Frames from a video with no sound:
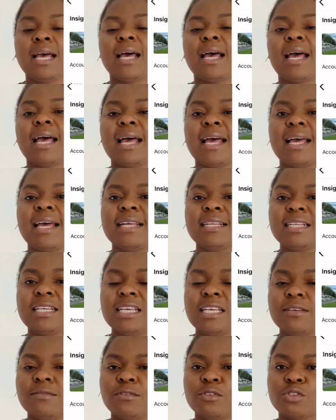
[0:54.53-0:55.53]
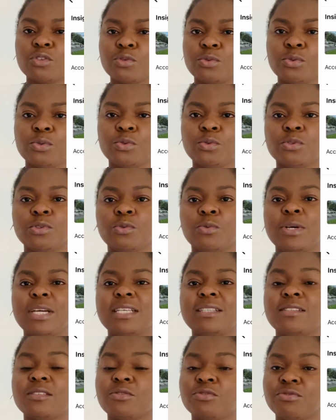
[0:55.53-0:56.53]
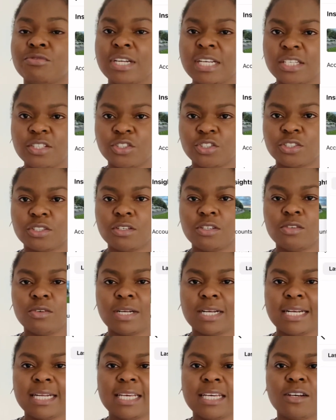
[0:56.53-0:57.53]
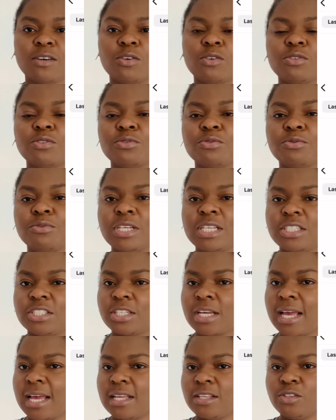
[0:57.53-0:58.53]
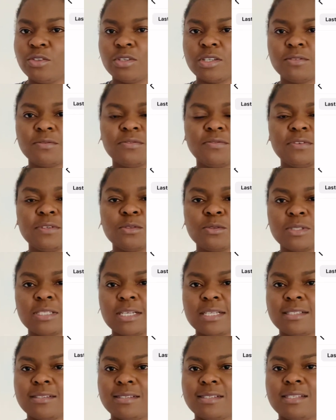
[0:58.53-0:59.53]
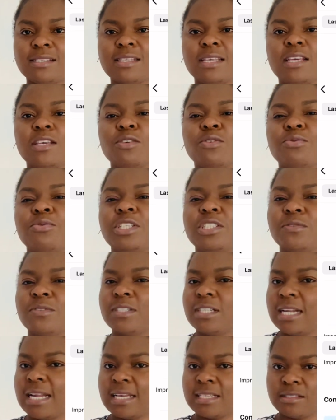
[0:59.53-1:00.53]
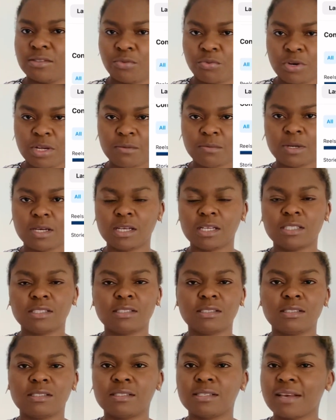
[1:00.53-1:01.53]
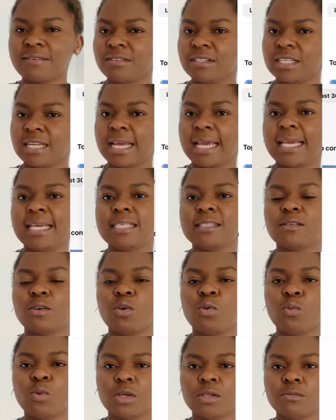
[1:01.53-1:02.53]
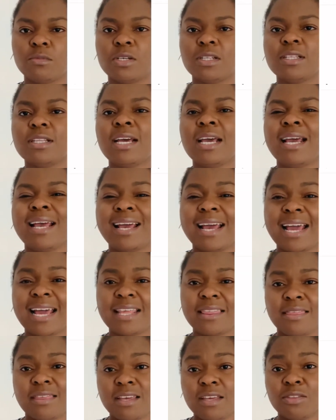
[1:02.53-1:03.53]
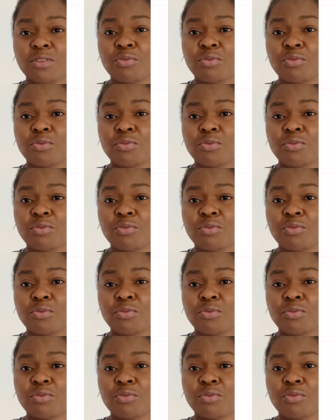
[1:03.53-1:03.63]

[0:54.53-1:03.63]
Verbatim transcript: and if you scroll all the way to reach, you click on reach and you can filter to see your reach for the last 3 months, 7 days, or 1 month. I think